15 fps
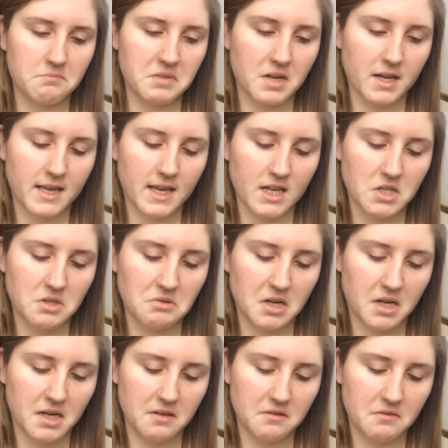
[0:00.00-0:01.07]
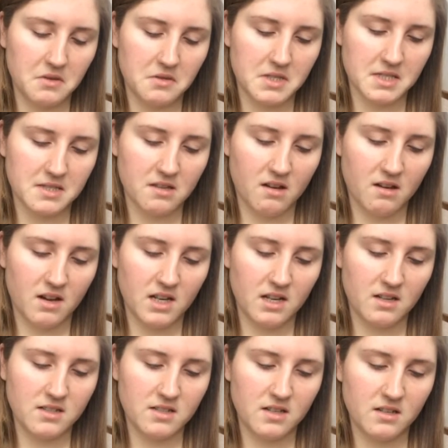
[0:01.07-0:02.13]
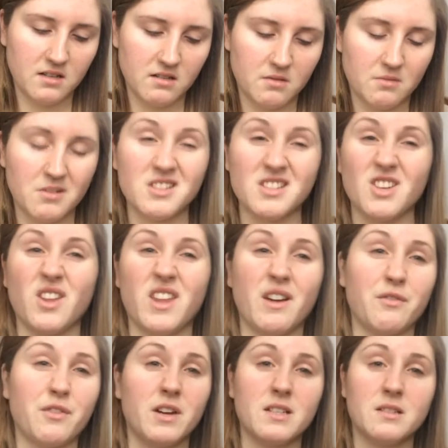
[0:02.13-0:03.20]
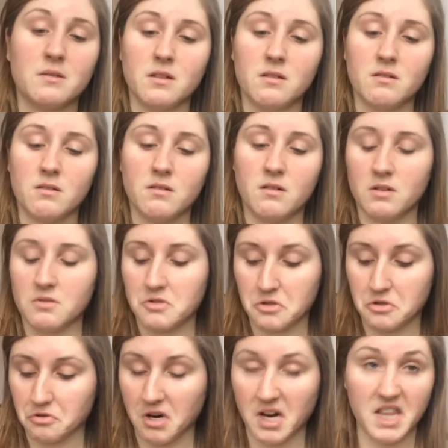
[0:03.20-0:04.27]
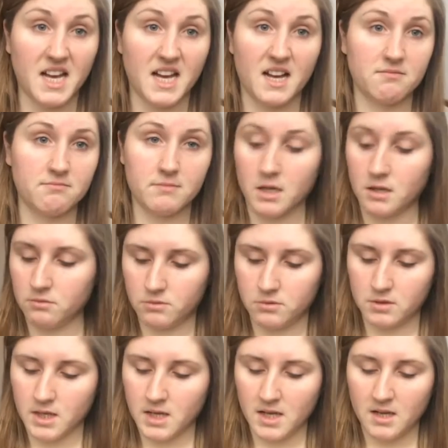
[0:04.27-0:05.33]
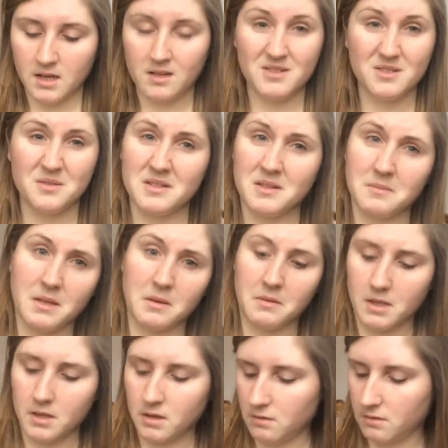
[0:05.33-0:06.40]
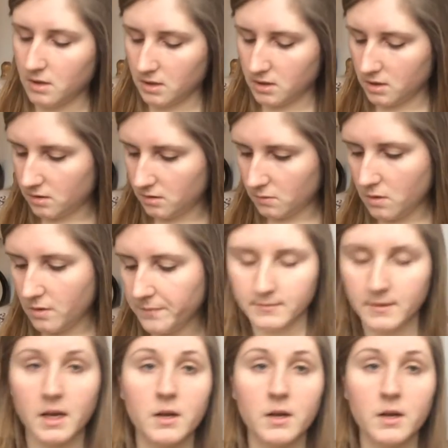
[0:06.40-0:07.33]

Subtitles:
I guess you kind of use it as a highlighter, and because I got that free, so I thought I'll just try that. I'll do something with it, I think, actually. What?